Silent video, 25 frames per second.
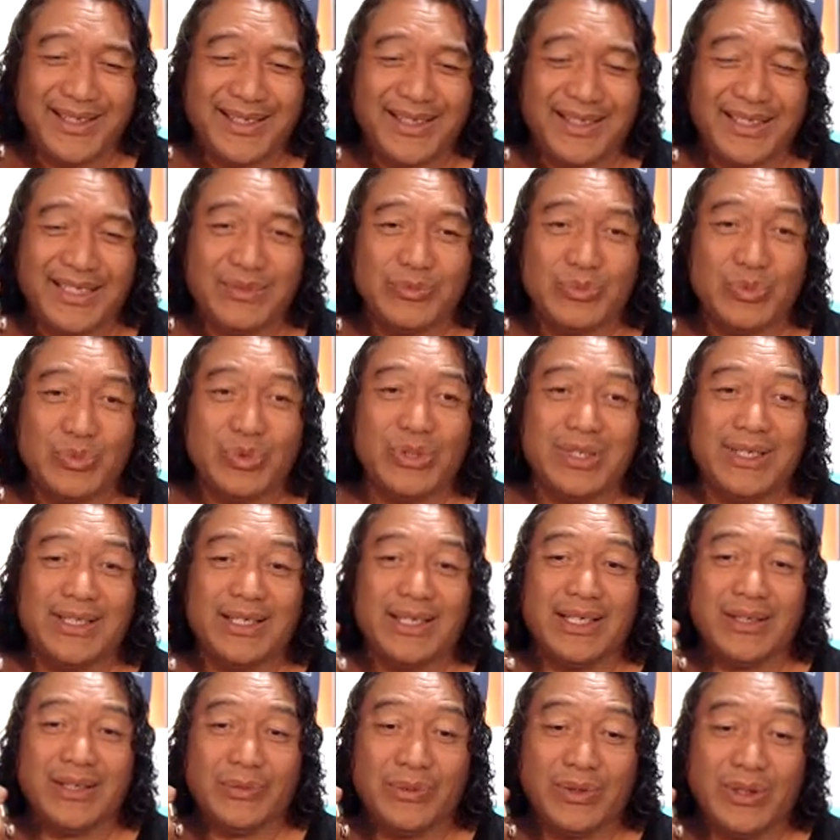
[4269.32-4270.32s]

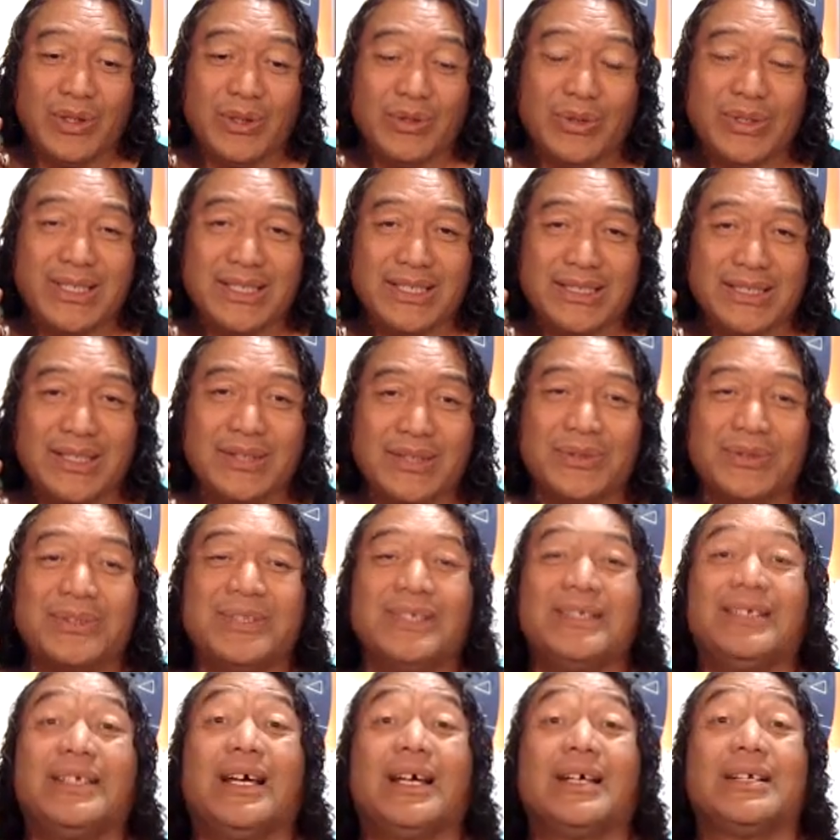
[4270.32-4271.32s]
Kimuria, we hold each other in the
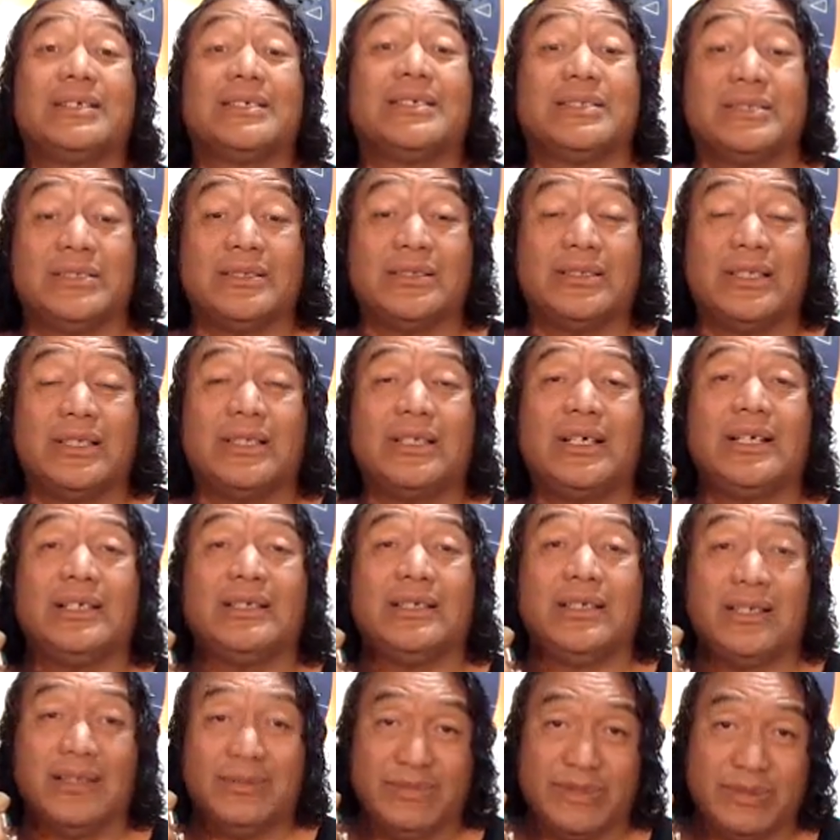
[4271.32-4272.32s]
darkness till the light
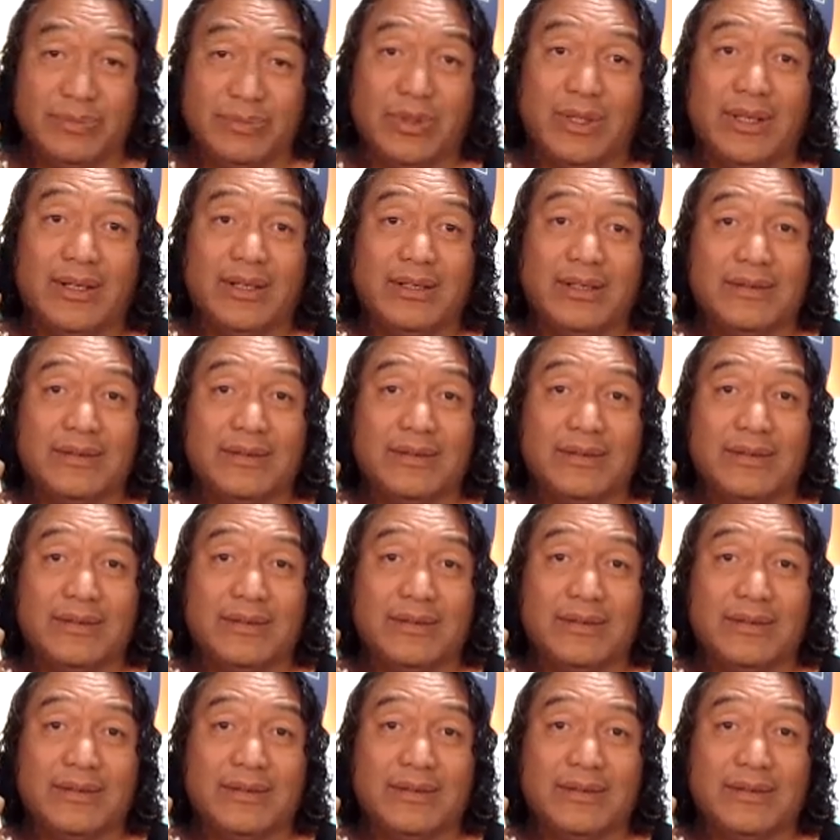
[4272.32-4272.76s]
comes, brother.